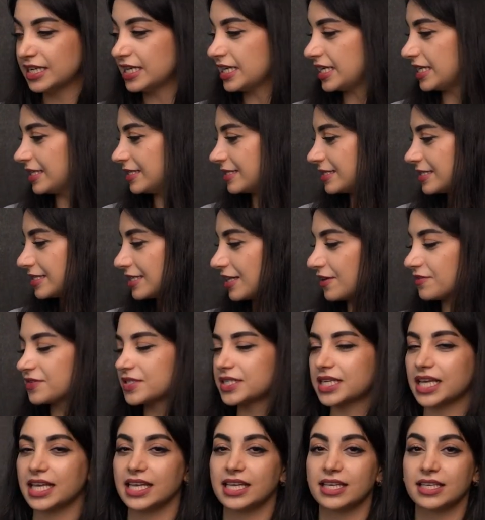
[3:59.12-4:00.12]
Instead of
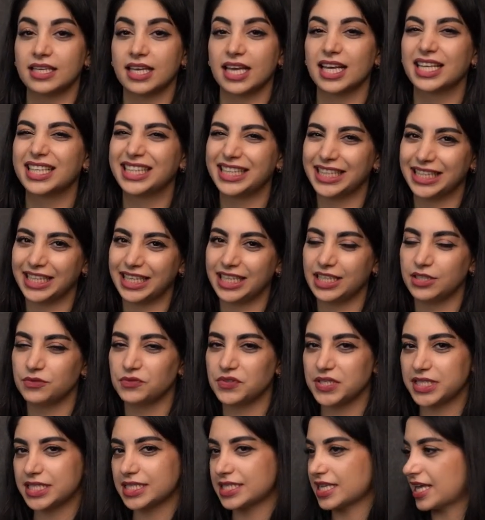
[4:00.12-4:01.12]
saying clean,
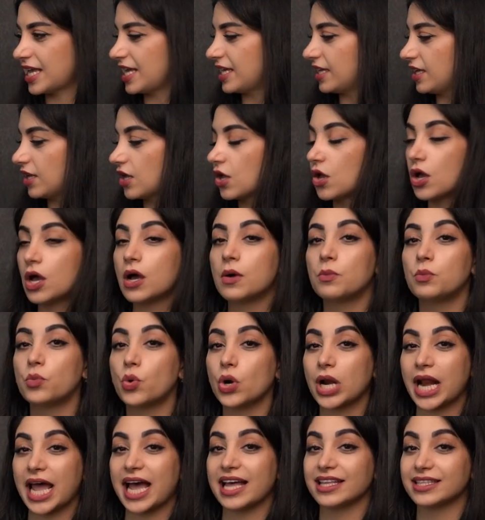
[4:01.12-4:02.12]
we say
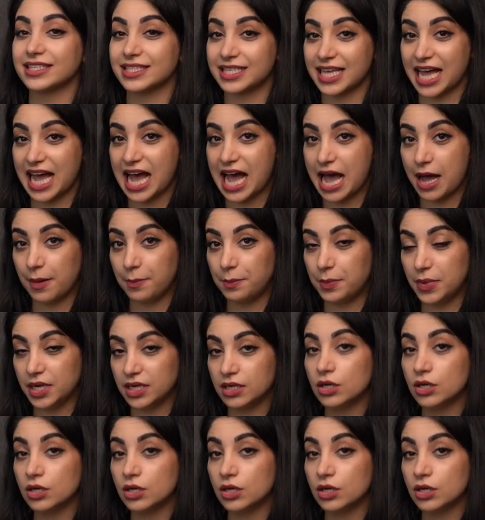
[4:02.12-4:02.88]
murattab,